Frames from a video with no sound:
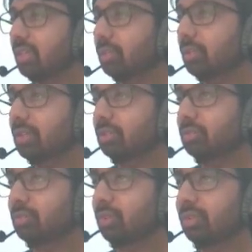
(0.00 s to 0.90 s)
You can
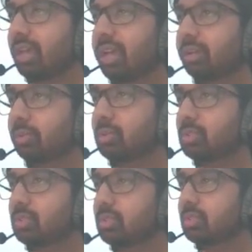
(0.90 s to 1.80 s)
draw the
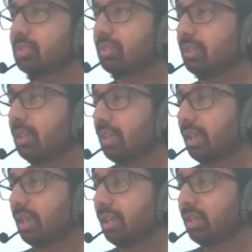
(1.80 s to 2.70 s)
arrows,
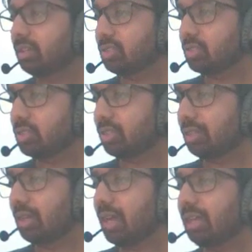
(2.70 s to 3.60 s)
and
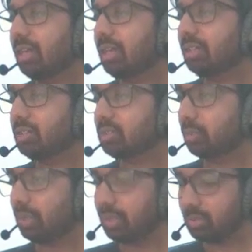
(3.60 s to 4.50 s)
highlight
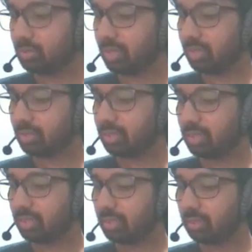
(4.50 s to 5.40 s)
squares S key,